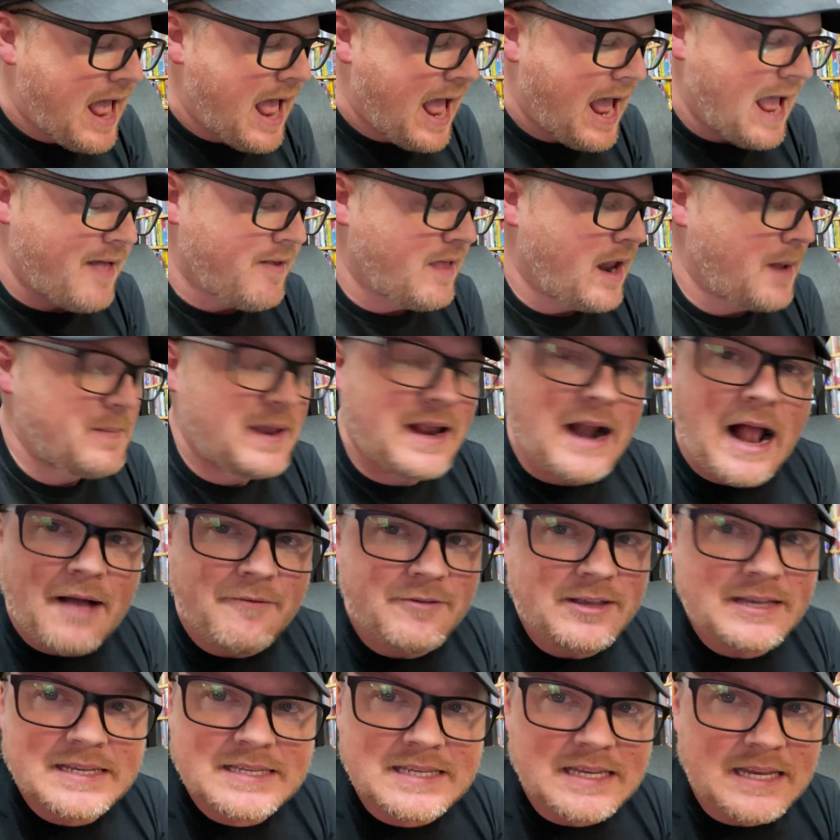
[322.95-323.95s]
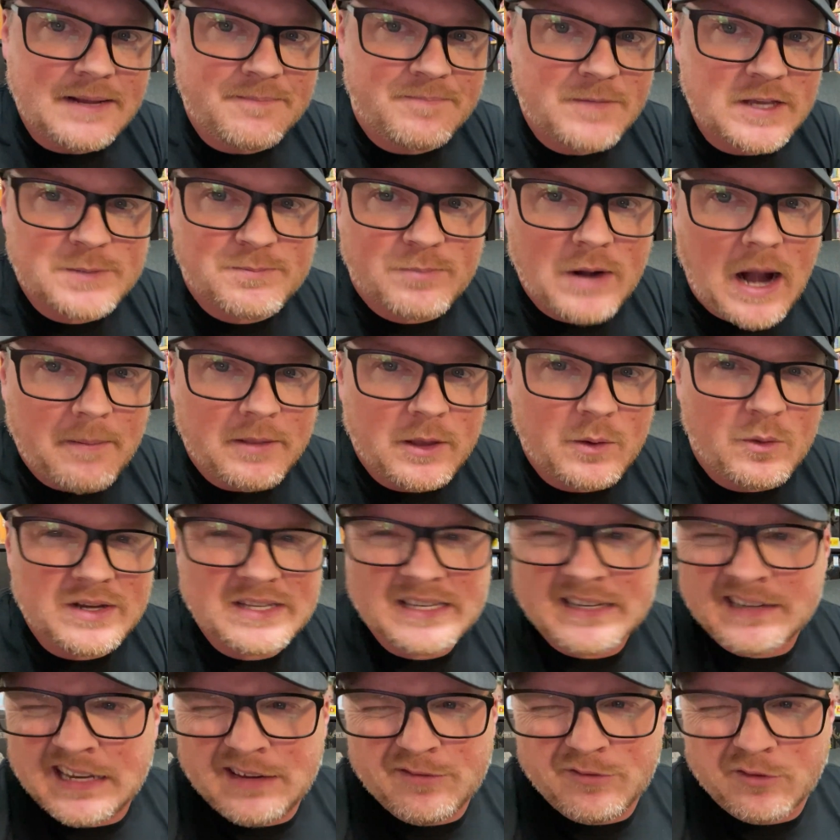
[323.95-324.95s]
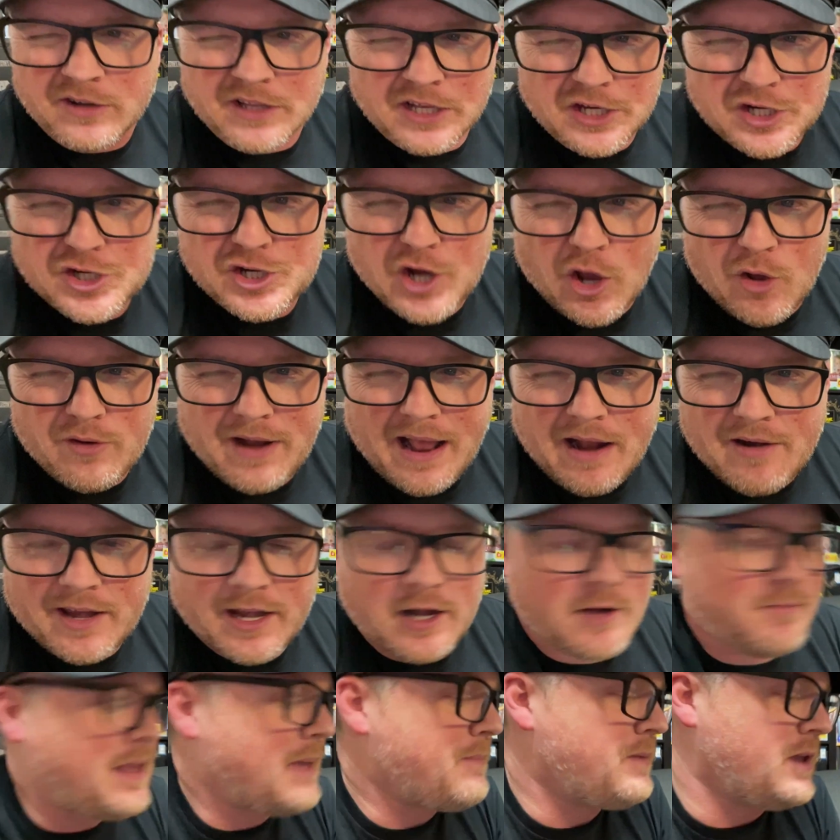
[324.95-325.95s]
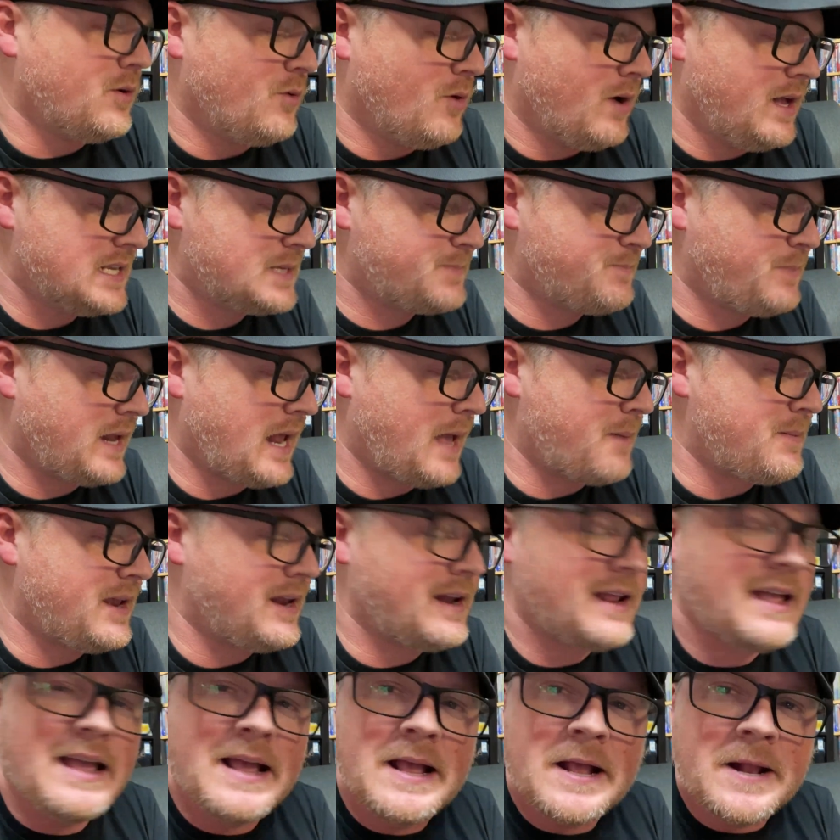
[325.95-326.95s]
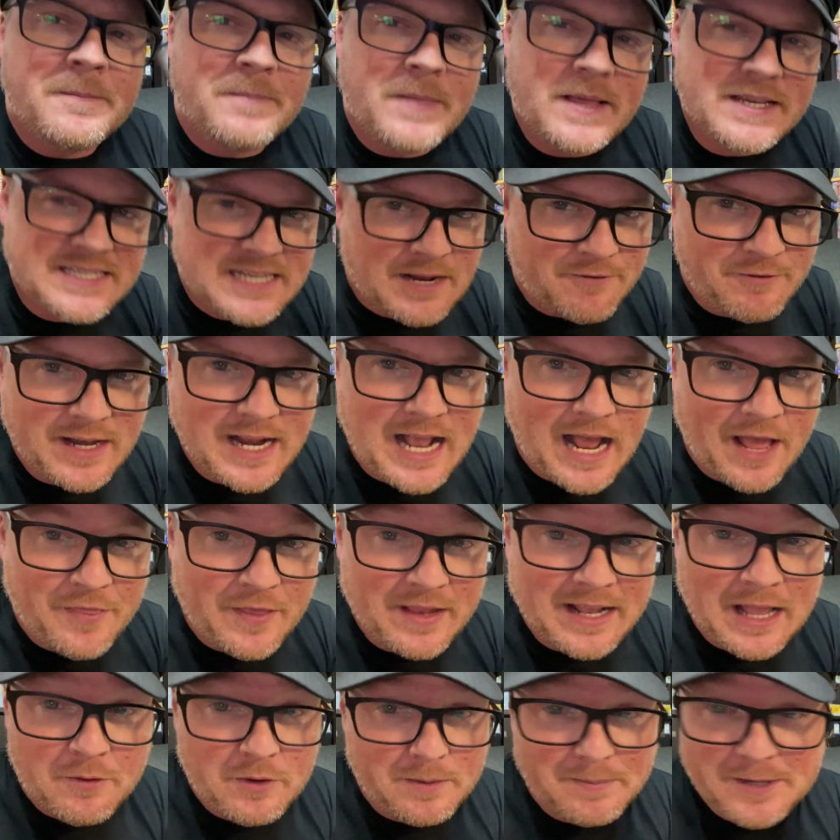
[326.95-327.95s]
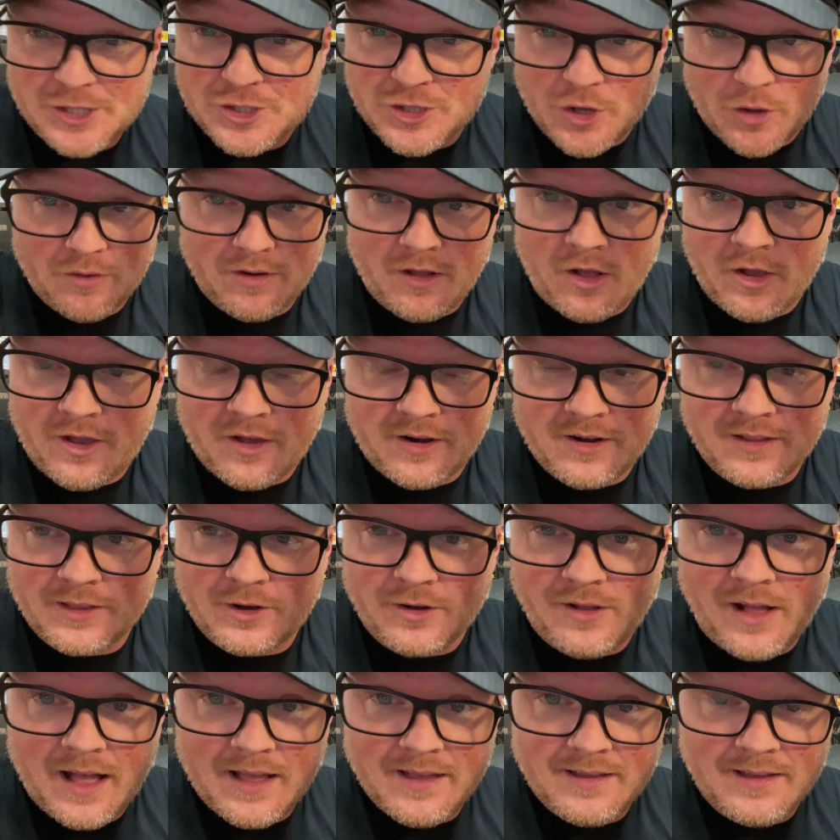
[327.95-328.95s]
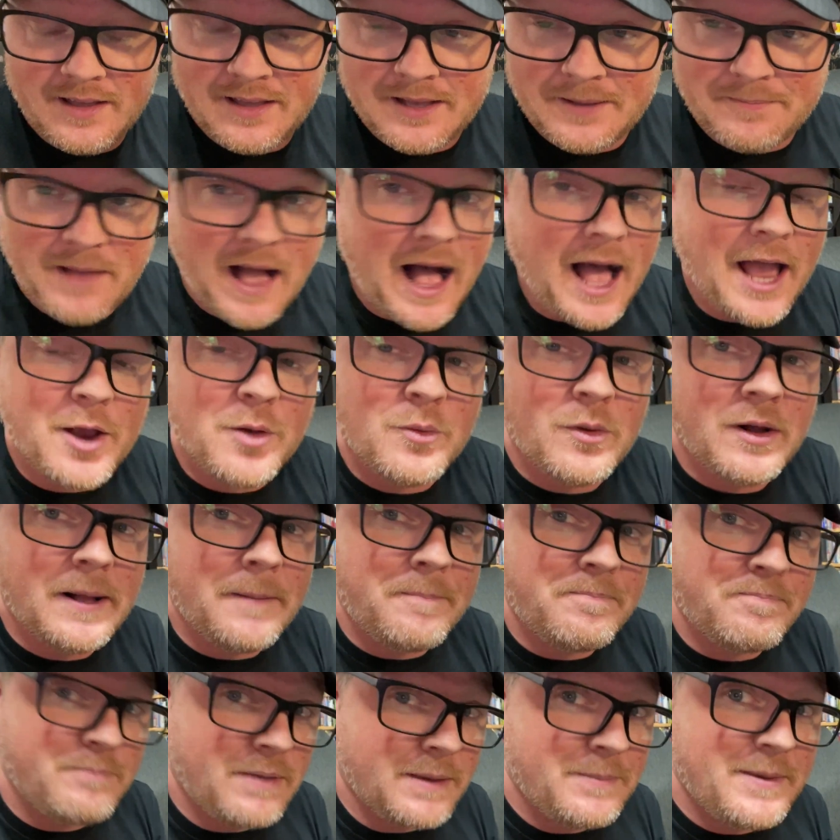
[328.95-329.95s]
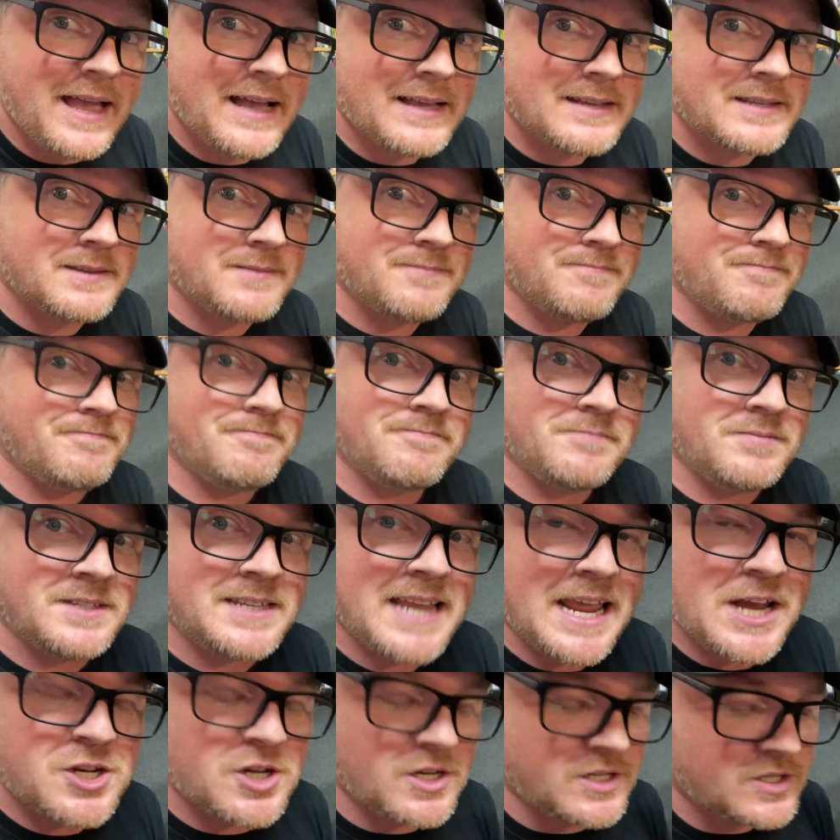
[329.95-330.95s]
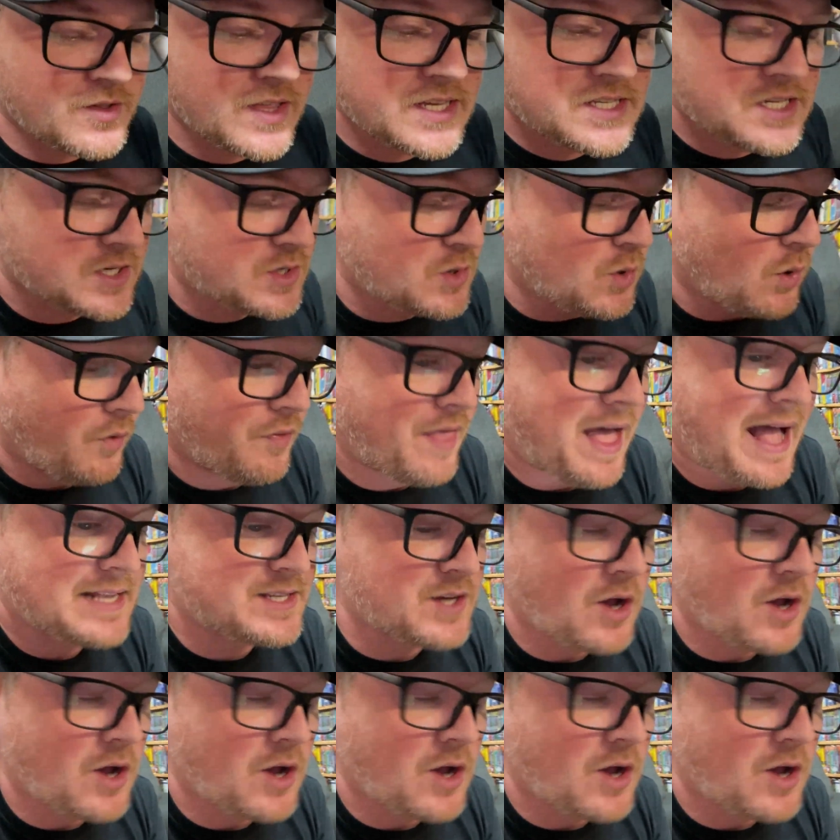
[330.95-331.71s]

And I mean, obviously, this probably wasn't even really shown out here. Maybe it was, but I mean, this is definitely the kind of thing that would have been shown like on a little um, Iowa PBS station. So this is cool. That's